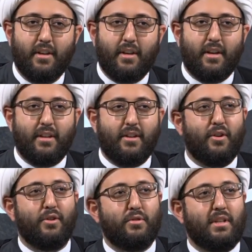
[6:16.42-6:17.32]
And then
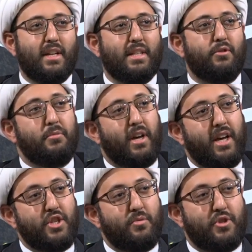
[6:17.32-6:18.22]
all those guys that were
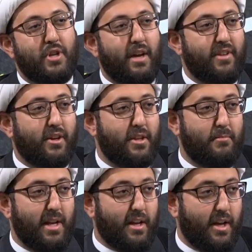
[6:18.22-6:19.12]
behind you in traffic on the
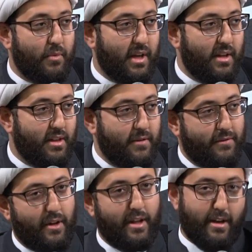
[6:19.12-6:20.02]
main highway, they
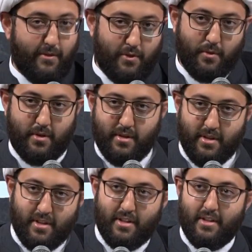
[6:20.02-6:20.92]
fall ahead of you.
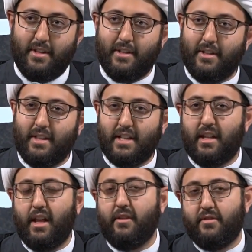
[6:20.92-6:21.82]
That's
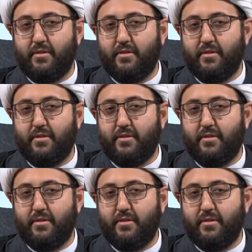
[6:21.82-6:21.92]
life.